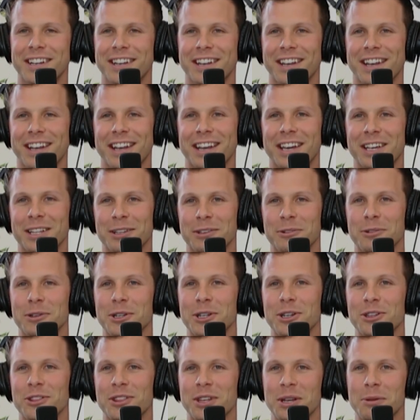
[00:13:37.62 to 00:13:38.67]
And the
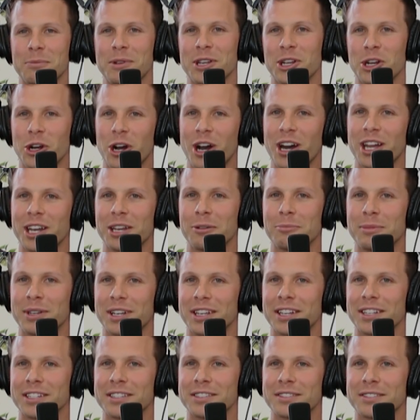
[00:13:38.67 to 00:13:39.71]
good thing we caught it,
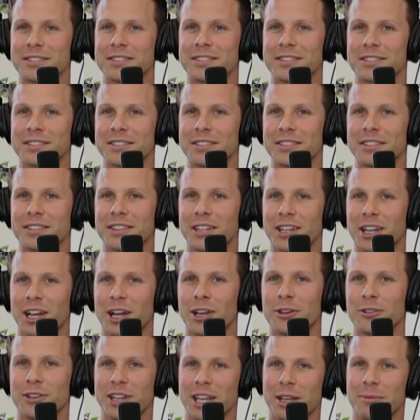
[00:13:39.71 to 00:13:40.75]
because the
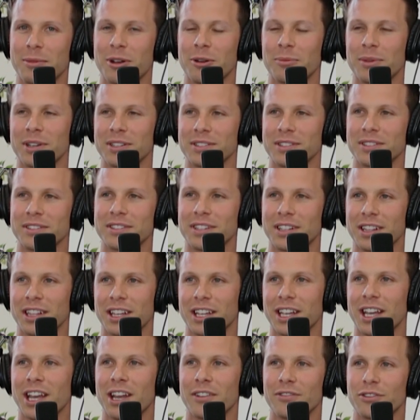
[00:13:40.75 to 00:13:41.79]
guy who came out basically said,
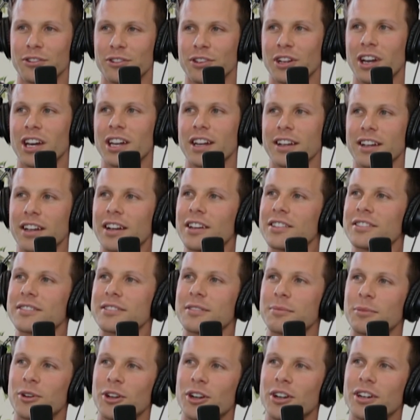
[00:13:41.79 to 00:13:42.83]
like, yeah, if you're not a
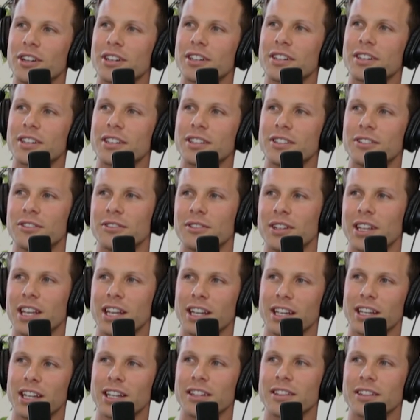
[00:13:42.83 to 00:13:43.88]
customer, you
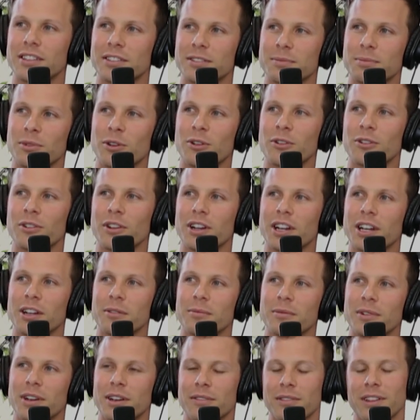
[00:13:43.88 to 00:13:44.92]
can't get this program.
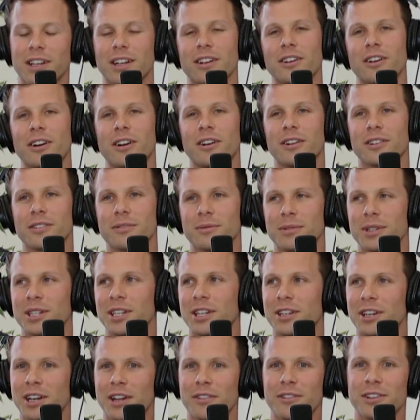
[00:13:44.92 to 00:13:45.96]
Yeah. And like, oh, we
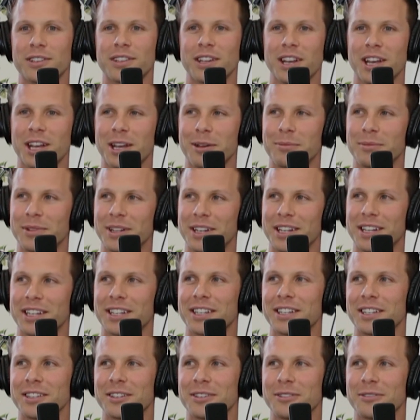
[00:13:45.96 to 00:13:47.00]
did it every time.
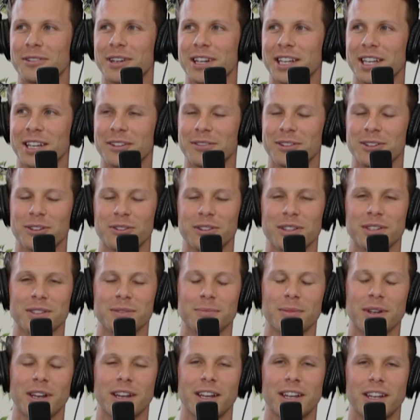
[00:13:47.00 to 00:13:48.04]
Like, why can't we do this?
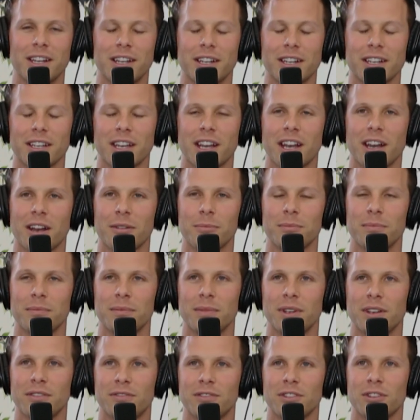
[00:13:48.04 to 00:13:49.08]
But yeah,
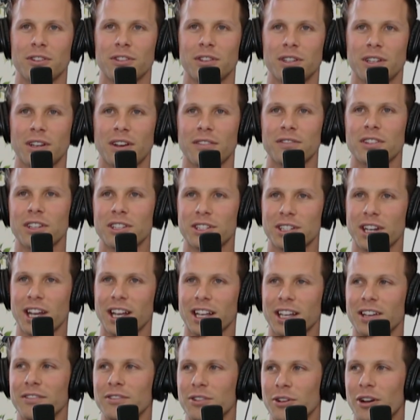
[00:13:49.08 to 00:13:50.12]
if you have to
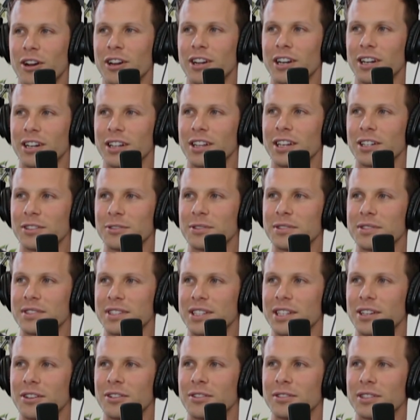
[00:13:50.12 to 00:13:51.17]
check, if you are on
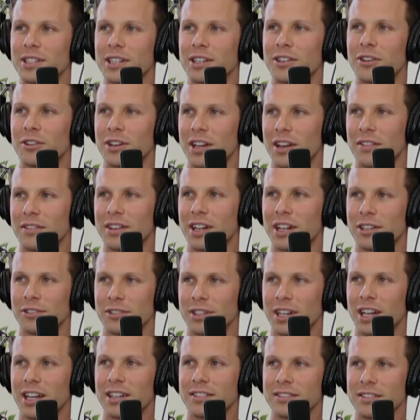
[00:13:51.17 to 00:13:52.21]
electricity only, you don't have a
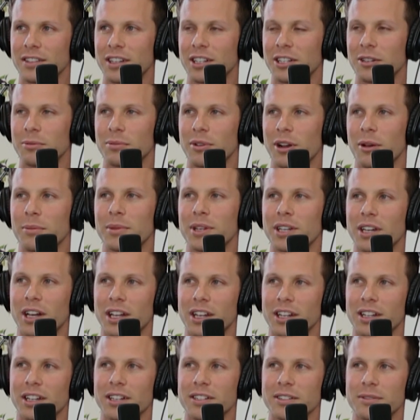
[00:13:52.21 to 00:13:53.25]
natural gas line, you're probably
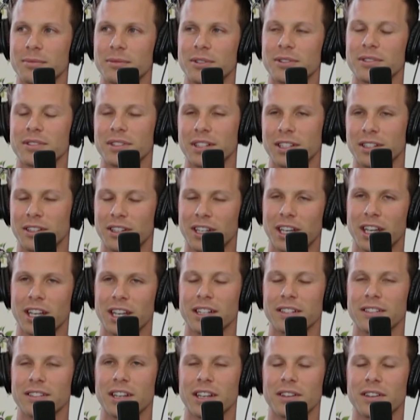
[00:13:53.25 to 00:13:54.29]
not a customer, so then you
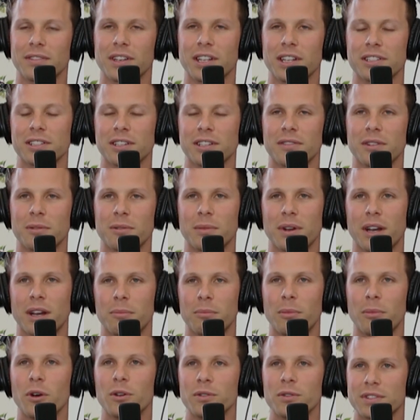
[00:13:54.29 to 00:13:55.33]
can't take advantage of it. But
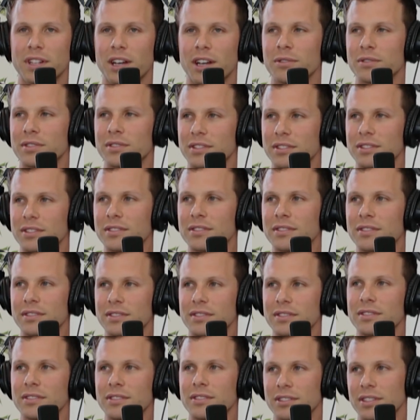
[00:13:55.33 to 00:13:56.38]
most
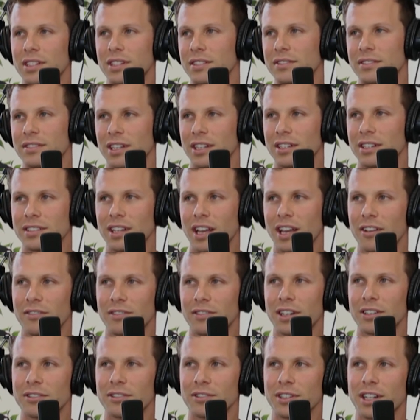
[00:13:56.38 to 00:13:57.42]
houses these days have
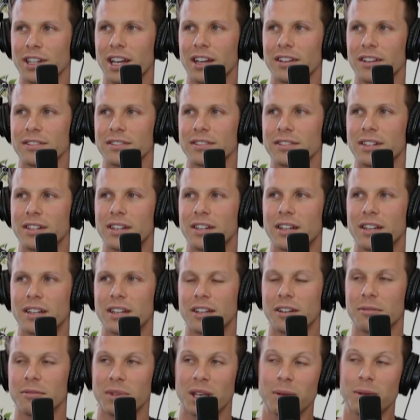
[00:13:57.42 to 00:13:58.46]
natural gas.
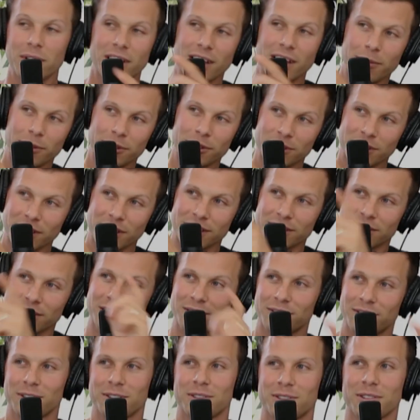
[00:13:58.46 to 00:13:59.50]
Maybe that will change in
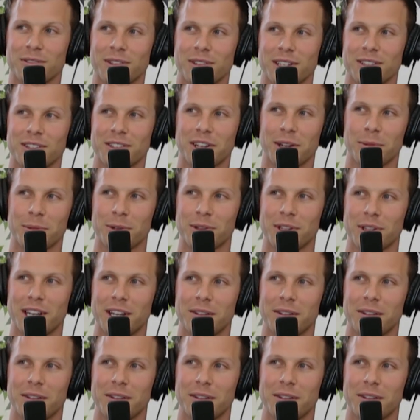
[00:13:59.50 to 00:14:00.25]
the future. We can talk about that.